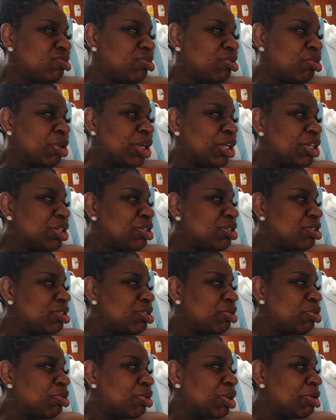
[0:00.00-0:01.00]
what,
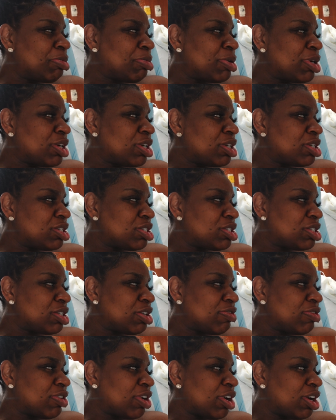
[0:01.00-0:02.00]
20 minutes,
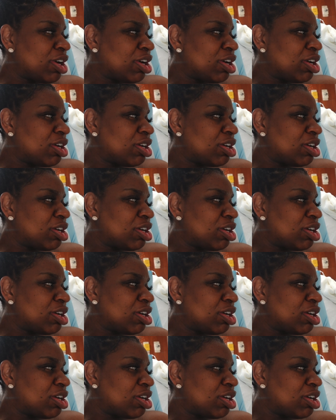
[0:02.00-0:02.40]
if that.